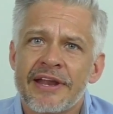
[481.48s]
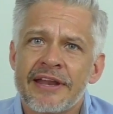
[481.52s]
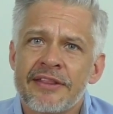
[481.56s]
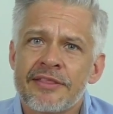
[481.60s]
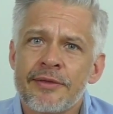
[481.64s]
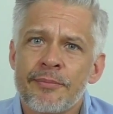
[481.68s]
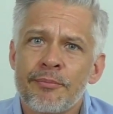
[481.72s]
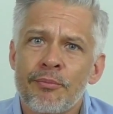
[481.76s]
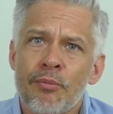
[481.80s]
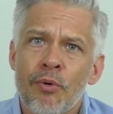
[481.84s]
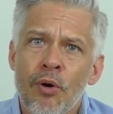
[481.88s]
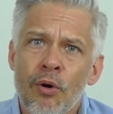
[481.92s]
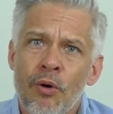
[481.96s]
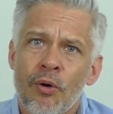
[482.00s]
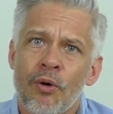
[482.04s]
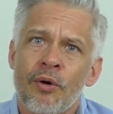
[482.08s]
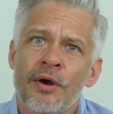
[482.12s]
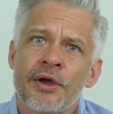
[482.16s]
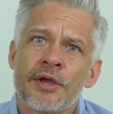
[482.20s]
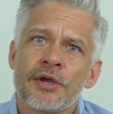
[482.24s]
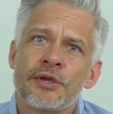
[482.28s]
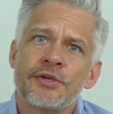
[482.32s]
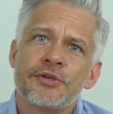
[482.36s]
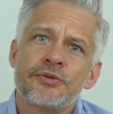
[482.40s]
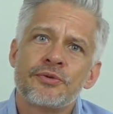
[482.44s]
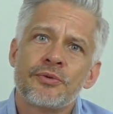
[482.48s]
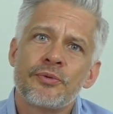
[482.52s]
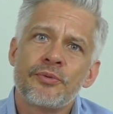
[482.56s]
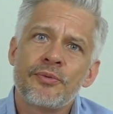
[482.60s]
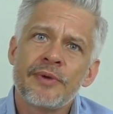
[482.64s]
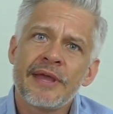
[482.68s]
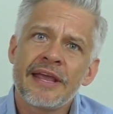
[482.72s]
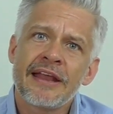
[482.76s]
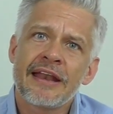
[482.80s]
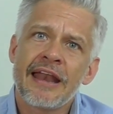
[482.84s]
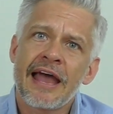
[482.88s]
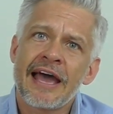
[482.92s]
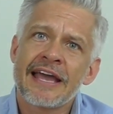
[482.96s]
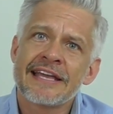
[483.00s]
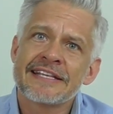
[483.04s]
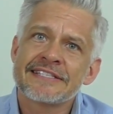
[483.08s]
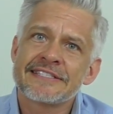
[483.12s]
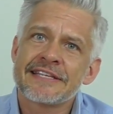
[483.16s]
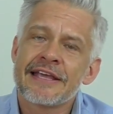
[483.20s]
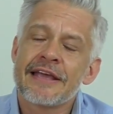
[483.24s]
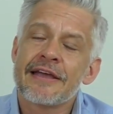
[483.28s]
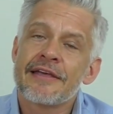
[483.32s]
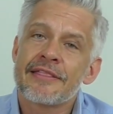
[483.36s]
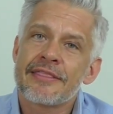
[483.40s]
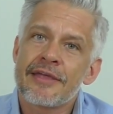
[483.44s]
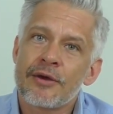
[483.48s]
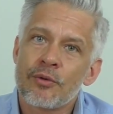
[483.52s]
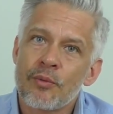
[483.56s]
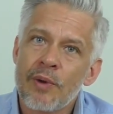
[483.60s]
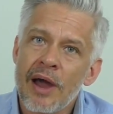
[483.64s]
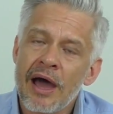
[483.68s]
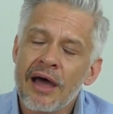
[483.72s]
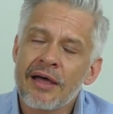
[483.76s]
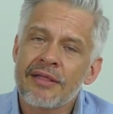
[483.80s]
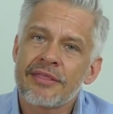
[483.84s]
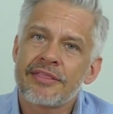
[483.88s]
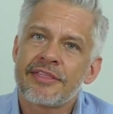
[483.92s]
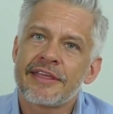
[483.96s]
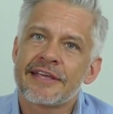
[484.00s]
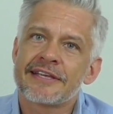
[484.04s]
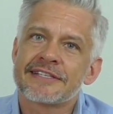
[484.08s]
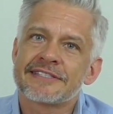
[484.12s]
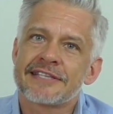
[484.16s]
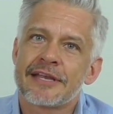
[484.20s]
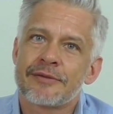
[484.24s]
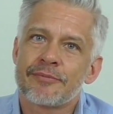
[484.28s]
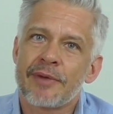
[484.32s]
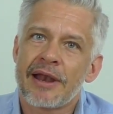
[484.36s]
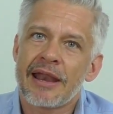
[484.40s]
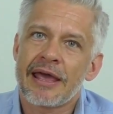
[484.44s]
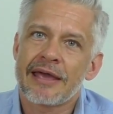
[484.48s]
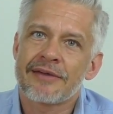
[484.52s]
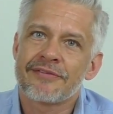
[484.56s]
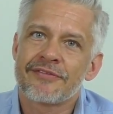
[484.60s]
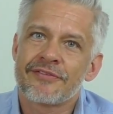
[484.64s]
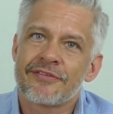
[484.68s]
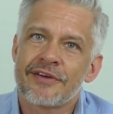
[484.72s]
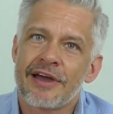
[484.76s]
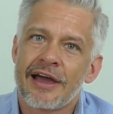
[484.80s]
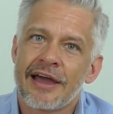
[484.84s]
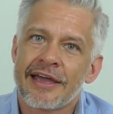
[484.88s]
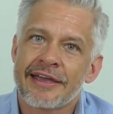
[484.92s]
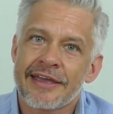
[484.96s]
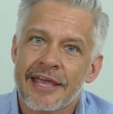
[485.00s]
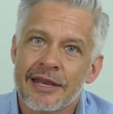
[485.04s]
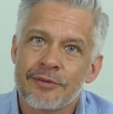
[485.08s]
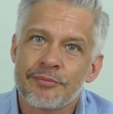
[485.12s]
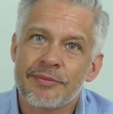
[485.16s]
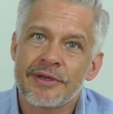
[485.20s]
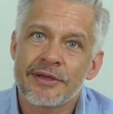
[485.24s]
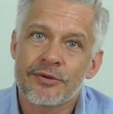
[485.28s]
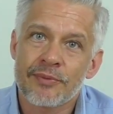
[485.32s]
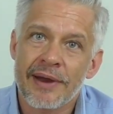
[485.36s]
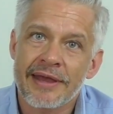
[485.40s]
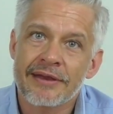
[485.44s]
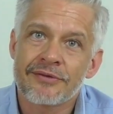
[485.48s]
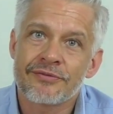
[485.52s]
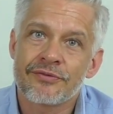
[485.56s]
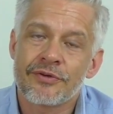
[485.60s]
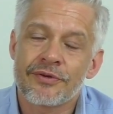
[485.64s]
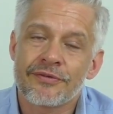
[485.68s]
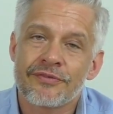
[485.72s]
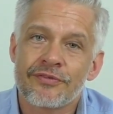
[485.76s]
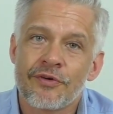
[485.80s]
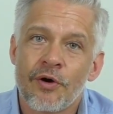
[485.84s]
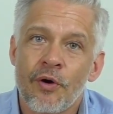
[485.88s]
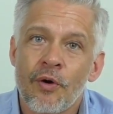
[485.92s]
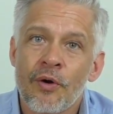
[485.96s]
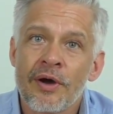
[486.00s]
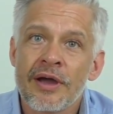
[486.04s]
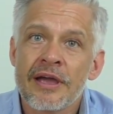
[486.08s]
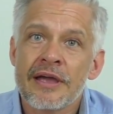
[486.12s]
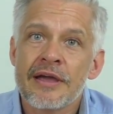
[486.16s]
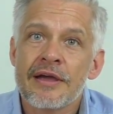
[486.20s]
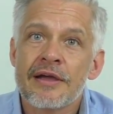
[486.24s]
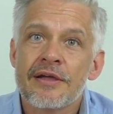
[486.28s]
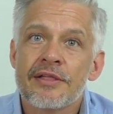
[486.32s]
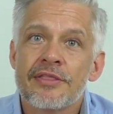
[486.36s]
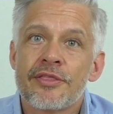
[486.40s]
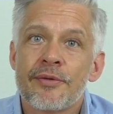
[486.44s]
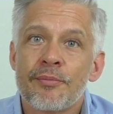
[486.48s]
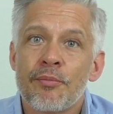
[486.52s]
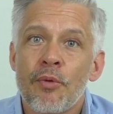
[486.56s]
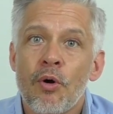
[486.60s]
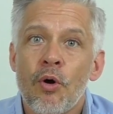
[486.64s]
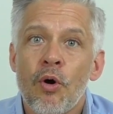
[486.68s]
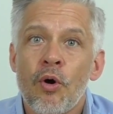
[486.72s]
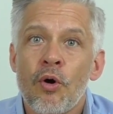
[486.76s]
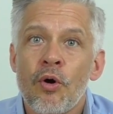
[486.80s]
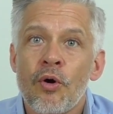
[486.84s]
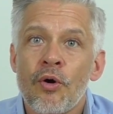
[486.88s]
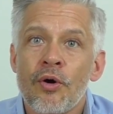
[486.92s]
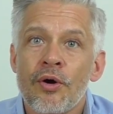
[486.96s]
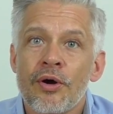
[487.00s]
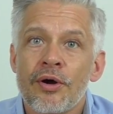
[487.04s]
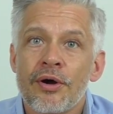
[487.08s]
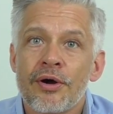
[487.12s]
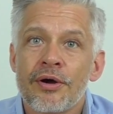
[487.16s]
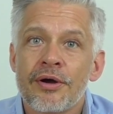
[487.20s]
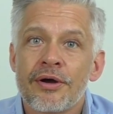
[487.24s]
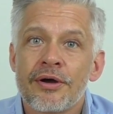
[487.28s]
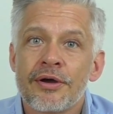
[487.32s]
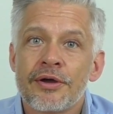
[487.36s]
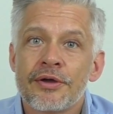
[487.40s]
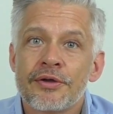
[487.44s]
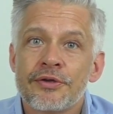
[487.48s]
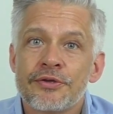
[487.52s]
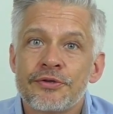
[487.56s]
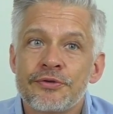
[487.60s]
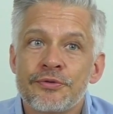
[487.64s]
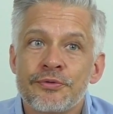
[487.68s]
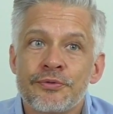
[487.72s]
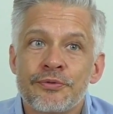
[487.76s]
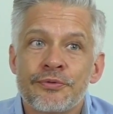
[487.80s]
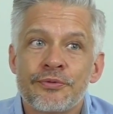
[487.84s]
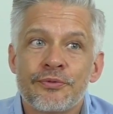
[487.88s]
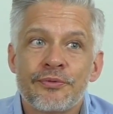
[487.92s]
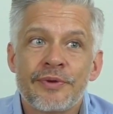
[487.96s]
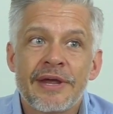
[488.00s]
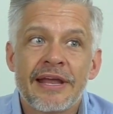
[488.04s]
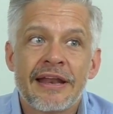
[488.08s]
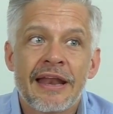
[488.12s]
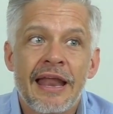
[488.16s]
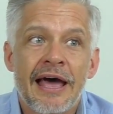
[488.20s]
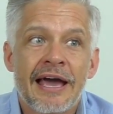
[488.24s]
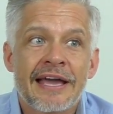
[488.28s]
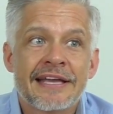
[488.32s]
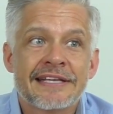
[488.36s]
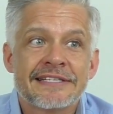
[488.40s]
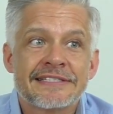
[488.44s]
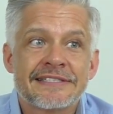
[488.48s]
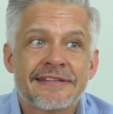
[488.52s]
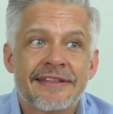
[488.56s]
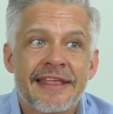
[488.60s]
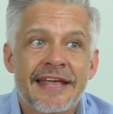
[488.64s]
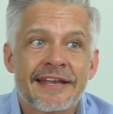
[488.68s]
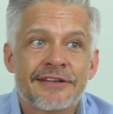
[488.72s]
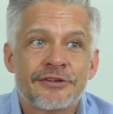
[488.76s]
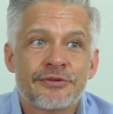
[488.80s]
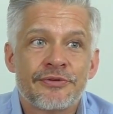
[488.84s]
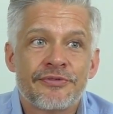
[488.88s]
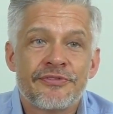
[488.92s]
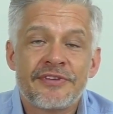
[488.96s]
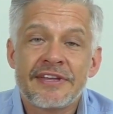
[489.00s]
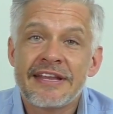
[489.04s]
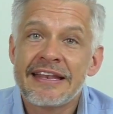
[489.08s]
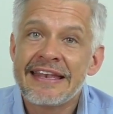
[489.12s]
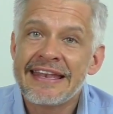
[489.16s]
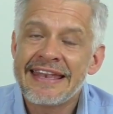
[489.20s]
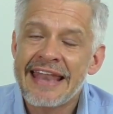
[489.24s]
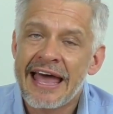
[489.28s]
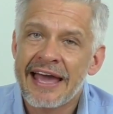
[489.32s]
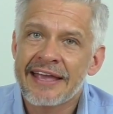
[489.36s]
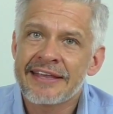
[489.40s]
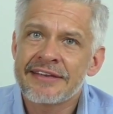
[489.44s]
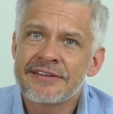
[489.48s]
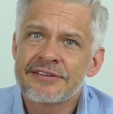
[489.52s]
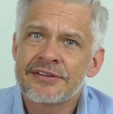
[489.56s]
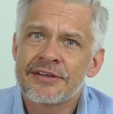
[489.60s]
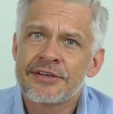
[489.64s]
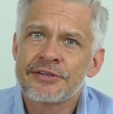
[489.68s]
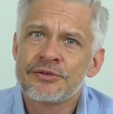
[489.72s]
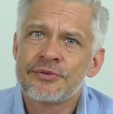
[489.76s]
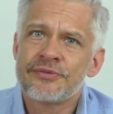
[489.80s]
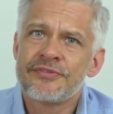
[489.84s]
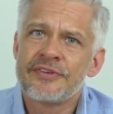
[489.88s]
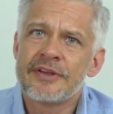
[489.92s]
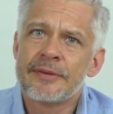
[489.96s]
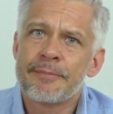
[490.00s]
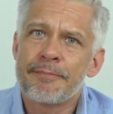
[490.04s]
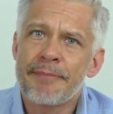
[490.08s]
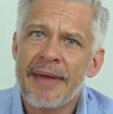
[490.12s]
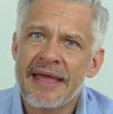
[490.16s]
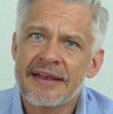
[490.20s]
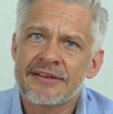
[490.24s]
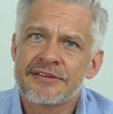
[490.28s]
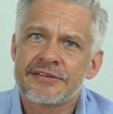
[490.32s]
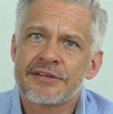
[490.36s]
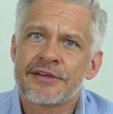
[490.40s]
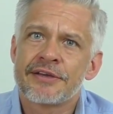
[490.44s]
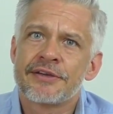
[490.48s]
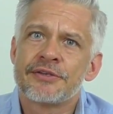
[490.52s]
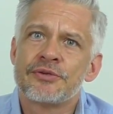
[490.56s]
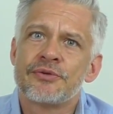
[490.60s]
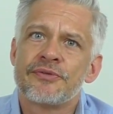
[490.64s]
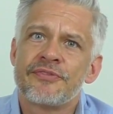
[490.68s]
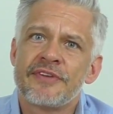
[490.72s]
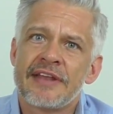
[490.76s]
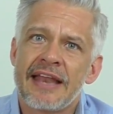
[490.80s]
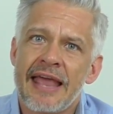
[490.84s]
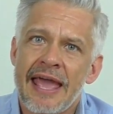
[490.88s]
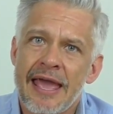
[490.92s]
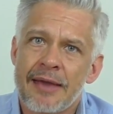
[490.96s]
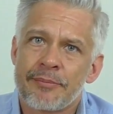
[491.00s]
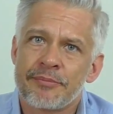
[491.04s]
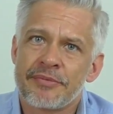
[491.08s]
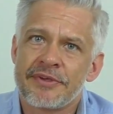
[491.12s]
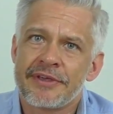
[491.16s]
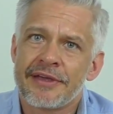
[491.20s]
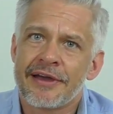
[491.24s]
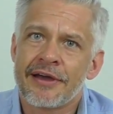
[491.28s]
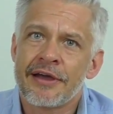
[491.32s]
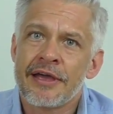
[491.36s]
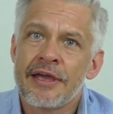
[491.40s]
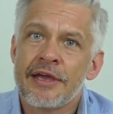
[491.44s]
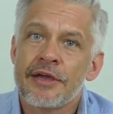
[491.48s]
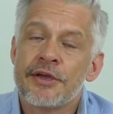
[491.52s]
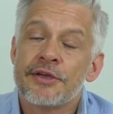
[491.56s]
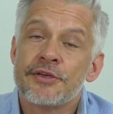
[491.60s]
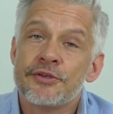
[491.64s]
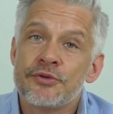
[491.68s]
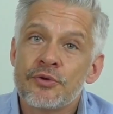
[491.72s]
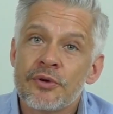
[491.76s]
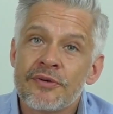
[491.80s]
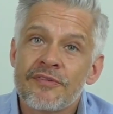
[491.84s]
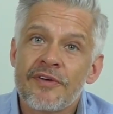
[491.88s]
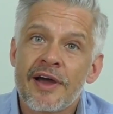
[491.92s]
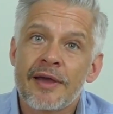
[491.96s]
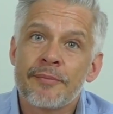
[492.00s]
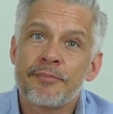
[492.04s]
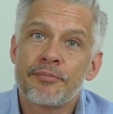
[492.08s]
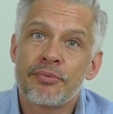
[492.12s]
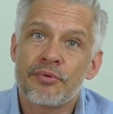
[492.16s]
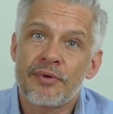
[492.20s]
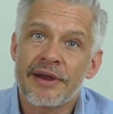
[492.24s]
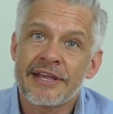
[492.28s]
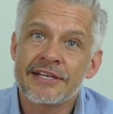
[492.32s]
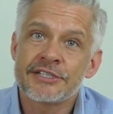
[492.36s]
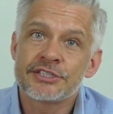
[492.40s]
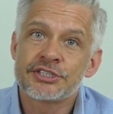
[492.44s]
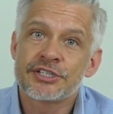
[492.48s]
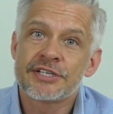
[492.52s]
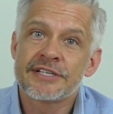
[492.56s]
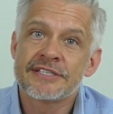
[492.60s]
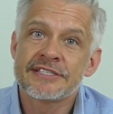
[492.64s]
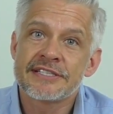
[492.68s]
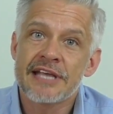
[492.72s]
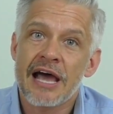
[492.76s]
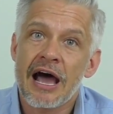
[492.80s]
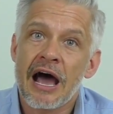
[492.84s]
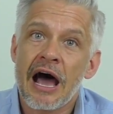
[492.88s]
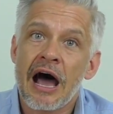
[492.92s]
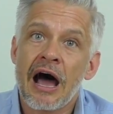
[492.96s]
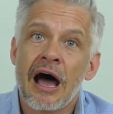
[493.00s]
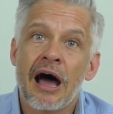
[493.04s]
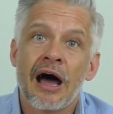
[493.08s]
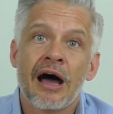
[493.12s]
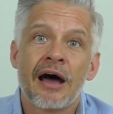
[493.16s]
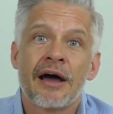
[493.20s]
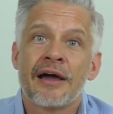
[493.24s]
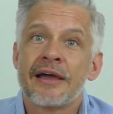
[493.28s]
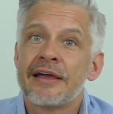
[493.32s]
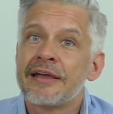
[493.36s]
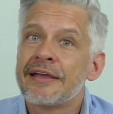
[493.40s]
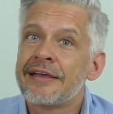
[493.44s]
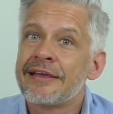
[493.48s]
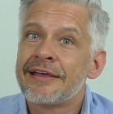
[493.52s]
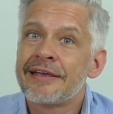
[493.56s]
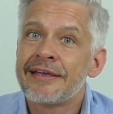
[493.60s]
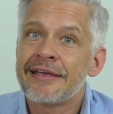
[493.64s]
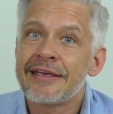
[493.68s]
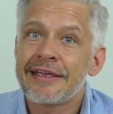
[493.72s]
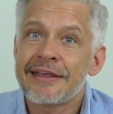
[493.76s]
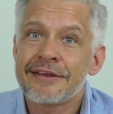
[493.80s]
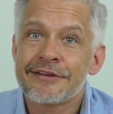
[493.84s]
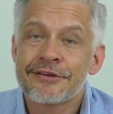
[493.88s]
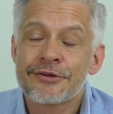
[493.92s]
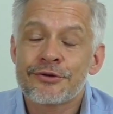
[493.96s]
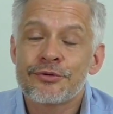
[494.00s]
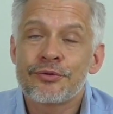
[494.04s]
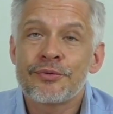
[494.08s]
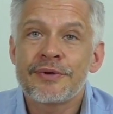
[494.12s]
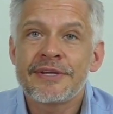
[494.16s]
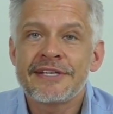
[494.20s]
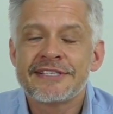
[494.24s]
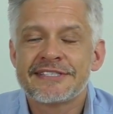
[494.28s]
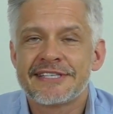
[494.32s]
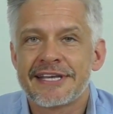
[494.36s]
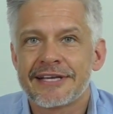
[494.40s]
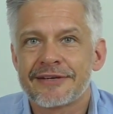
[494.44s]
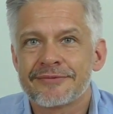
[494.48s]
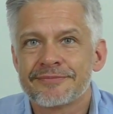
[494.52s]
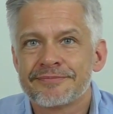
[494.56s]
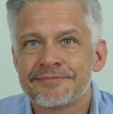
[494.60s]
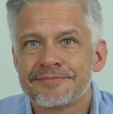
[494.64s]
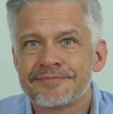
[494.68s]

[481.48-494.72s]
and the more you realize there are things in my life I can be grateful for, the more you realize that you feel lighter, you feel better, you feel happier. Your vibrations are increasing.